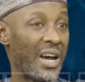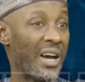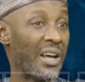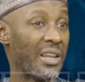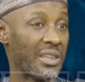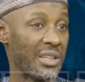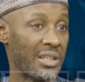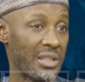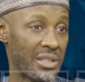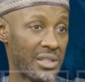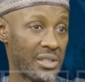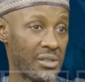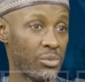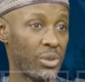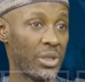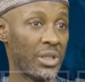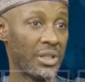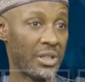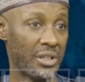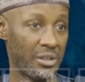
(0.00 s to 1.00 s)
assets as
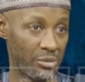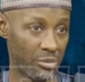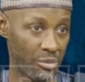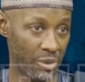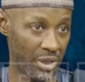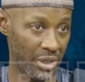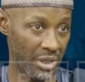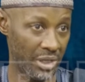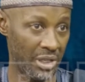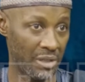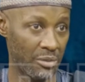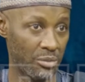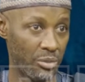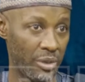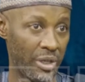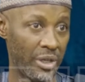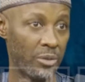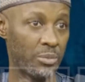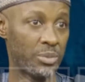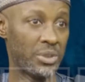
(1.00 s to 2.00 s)
well that were, that
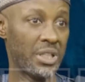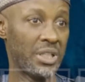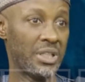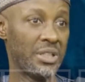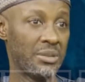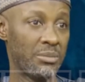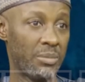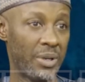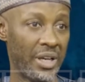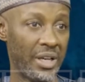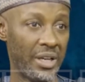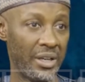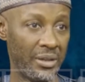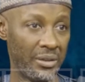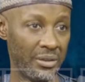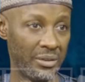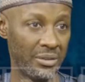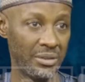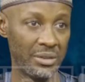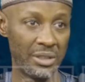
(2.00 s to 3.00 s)
were obtained by
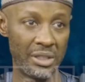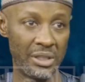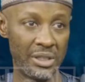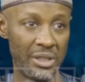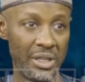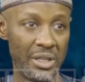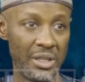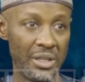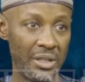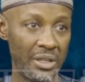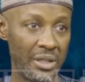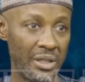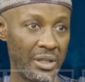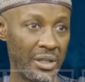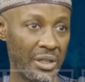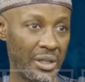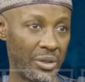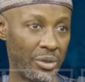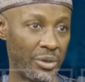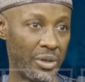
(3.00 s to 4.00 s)
the three
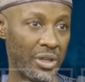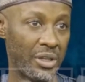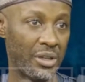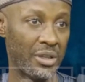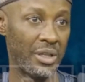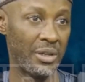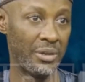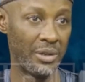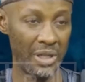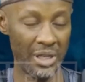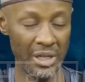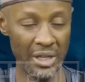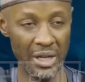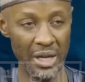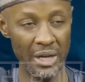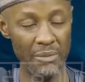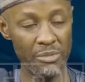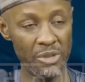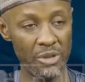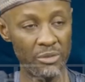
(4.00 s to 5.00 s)
units, uh,
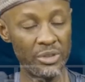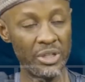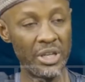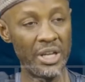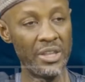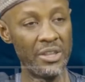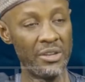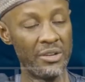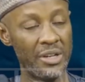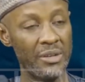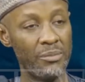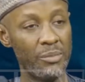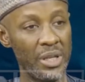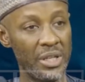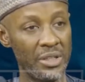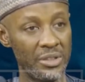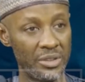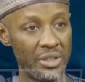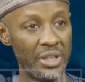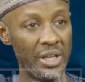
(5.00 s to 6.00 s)
arms of the Nigerian
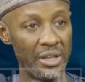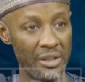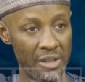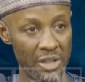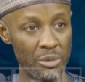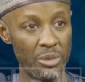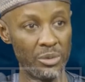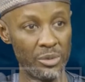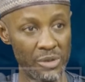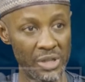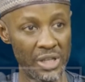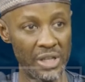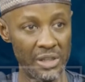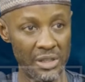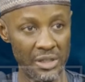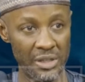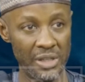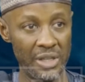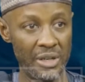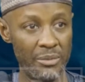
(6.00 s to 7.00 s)
military, and some of those
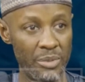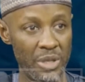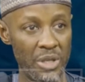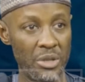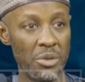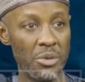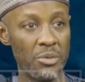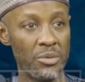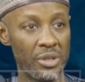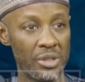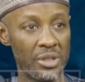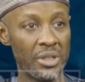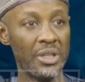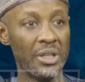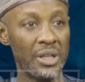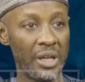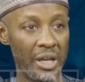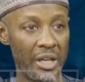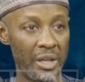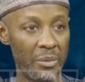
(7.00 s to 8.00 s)
assets are being used
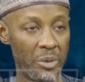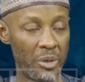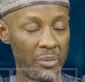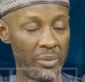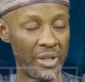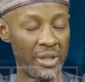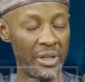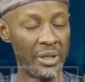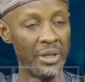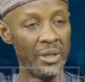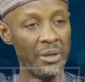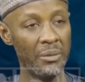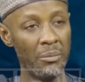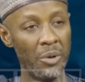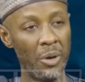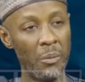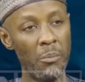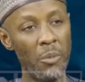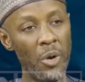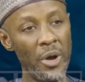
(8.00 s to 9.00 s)
mm. at the moment.
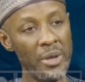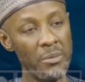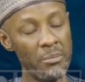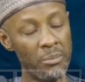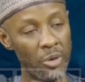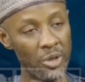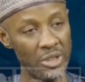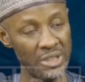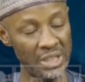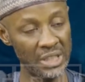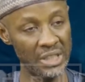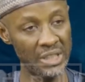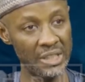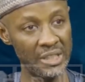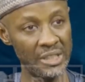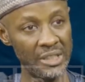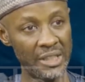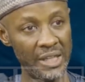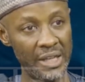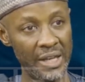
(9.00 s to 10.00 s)
But more
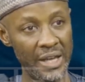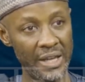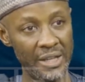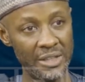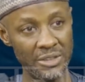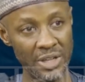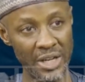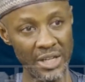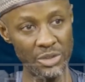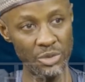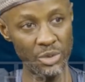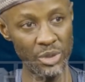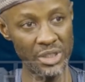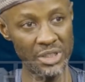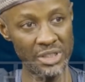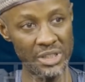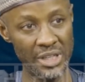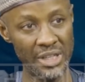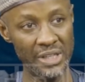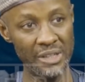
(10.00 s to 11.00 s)
importantly, and mm. I tried to
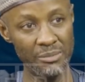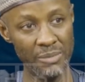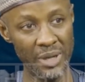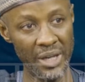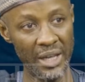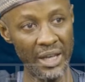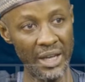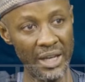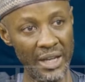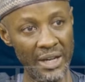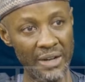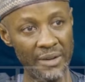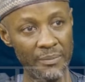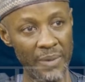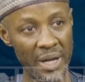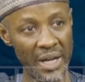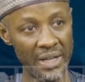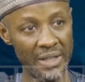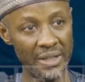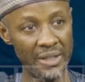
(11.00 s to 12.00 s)
hint that in my earlier
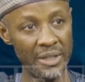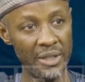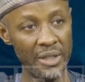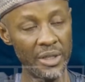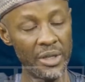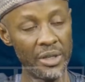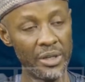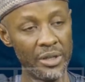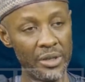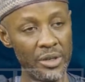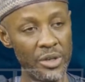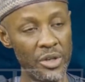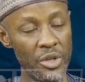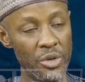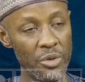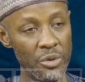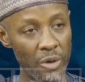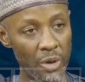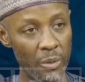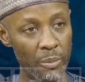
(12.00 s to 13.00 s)
remark, mm.
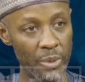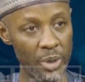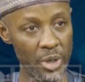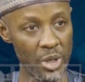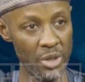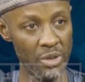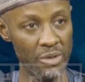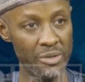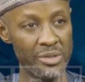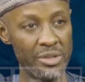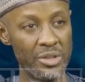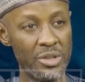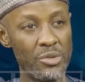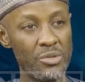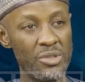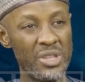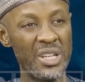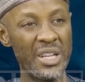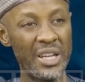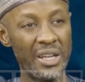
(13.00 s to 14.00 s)
new operations
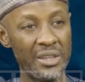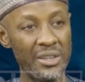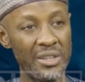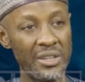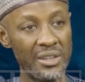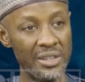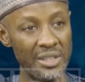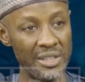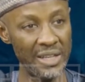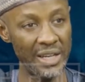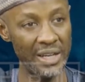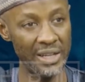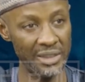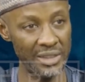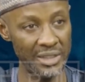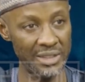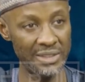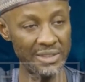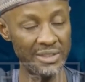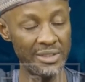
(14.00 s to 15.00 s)
using existing
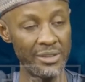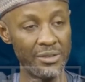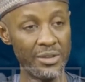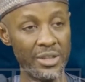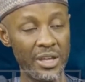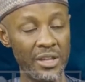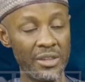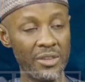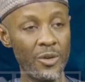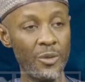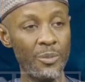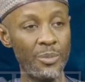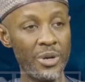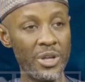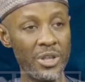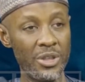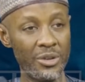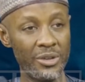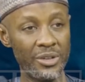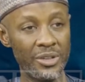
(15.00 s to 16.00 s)
assets, such as
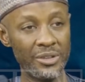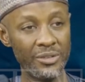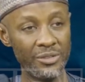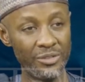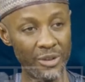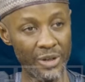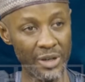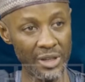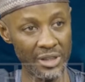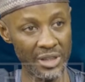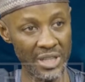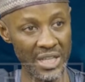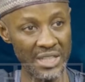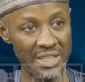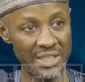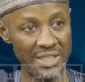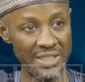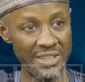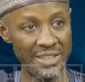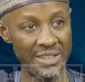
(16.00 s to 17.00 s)
Operation Forest
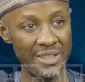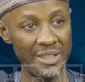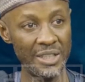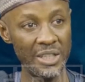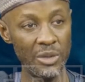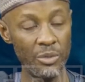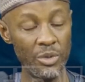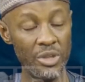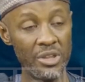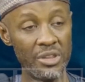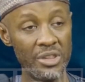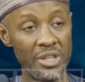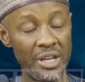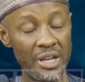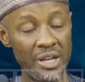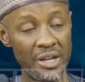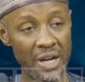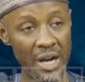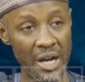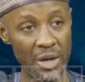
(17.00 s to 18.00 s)
Sanity, mm. which is a
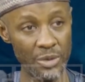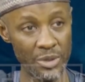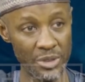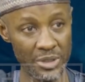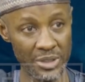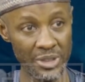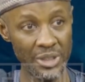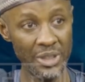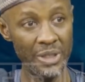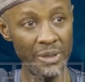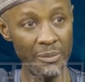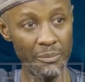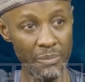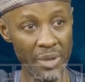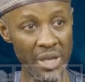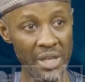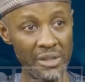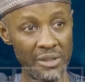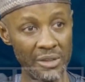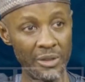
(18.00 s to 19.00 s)
ground
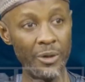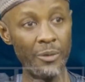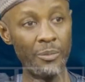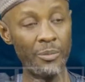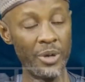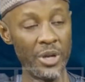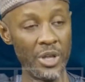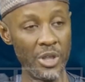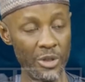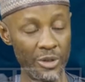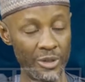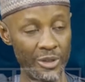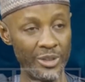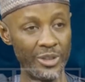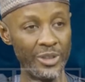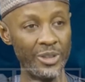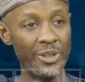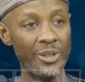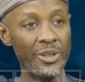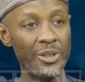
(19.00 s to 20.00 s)
based operation, operation
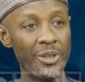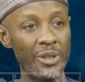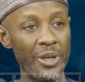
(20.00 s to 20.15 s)
yeah.